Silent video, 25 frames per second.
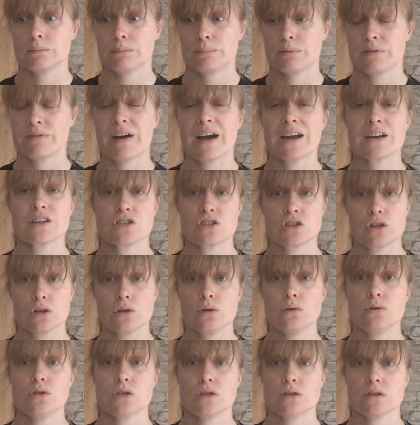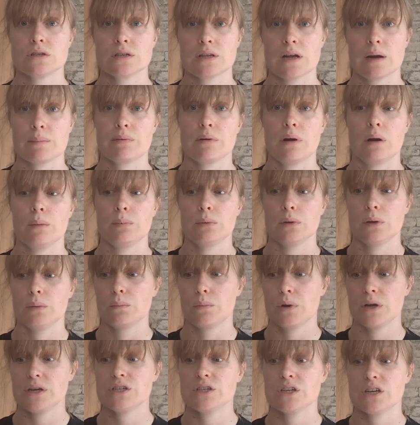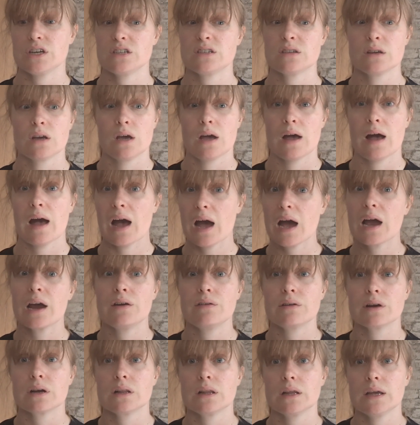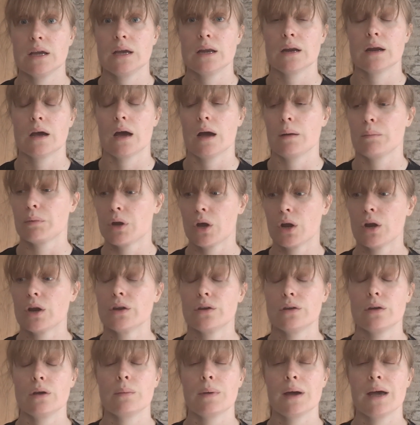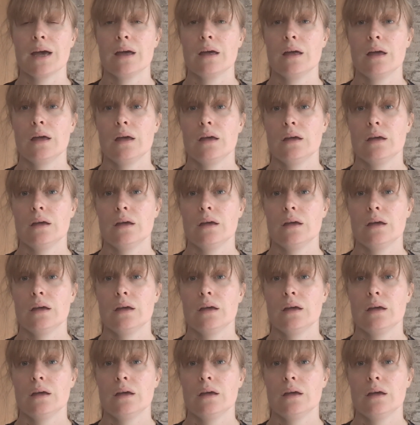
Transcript: provide a solution to that problem, which is hire a cleaner, I'm going to do it.